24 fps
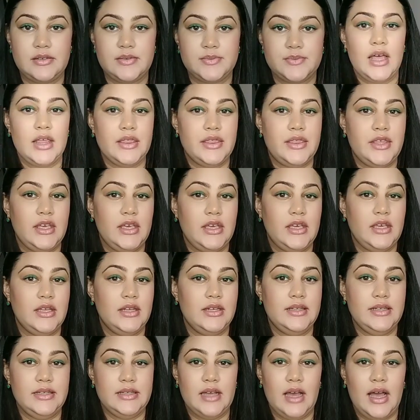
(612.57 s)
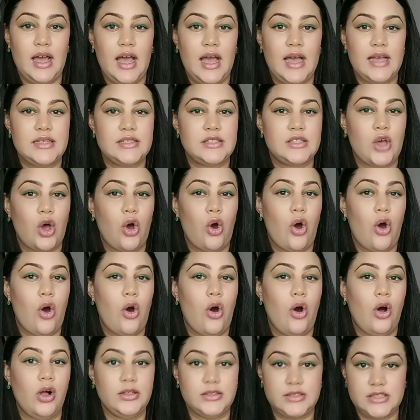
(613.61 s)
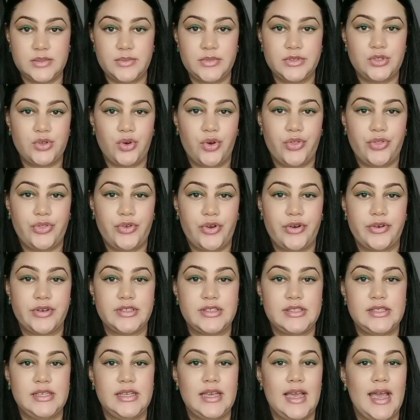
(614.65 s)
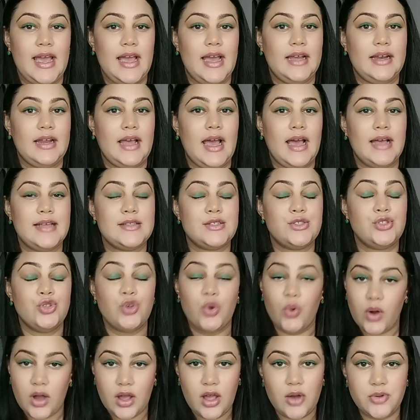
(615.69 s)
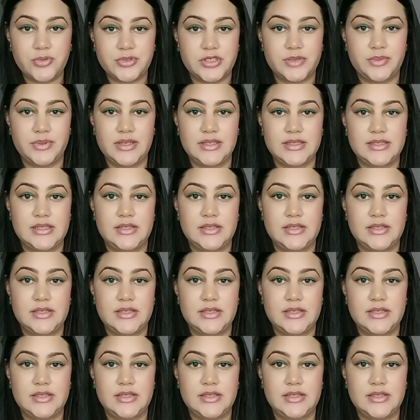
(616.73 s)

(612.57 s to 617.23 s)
The leader has ultimate authority and has no accountability